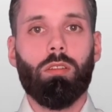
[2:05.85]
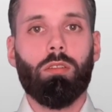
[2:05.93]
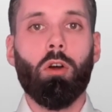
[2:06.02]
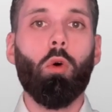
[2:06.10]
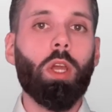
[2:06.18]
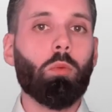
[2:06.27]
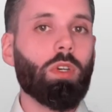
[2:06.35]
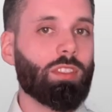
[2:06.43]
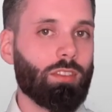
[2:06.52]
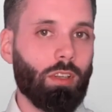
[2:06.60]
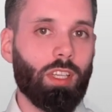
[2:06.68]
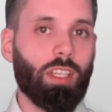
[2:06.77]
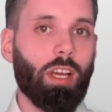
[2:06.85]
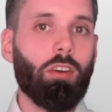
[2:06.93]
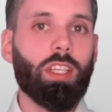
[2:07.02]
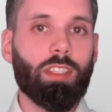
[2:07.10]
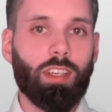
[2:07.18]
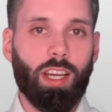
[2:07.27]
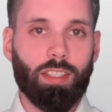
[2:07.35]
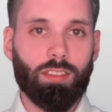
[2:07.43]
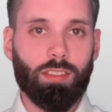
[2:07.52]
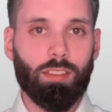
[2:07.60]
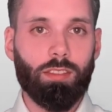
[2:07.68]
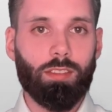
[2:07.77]
Knowing what solidarity tax
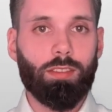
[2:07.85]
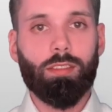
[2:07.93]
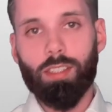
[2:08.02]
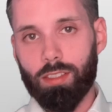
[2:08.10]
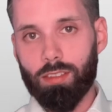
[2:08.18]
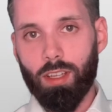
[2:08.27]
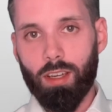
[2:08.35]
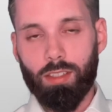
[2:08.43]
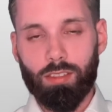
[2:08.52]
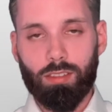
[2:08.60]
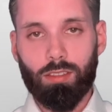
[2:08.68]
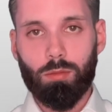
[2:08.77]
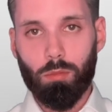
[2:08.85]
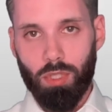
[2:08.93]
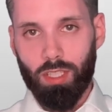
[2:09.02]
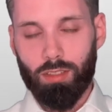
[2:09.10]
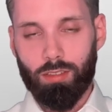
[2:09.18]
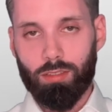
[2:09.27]
is nice, but